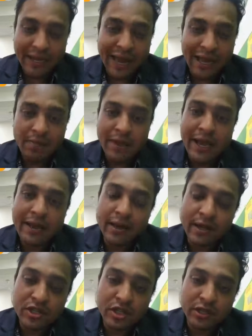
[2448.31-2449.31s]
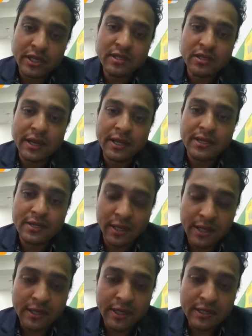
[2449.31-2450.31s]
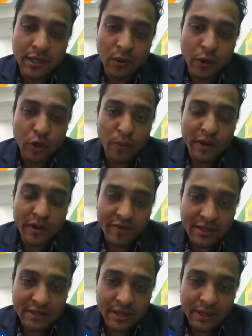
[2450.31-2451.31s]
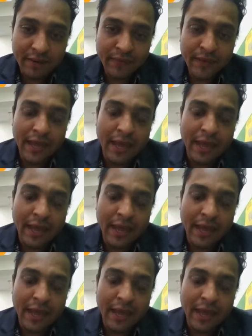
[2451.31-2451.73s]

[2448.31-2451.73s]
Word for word: time and energy these things three things are going to be invested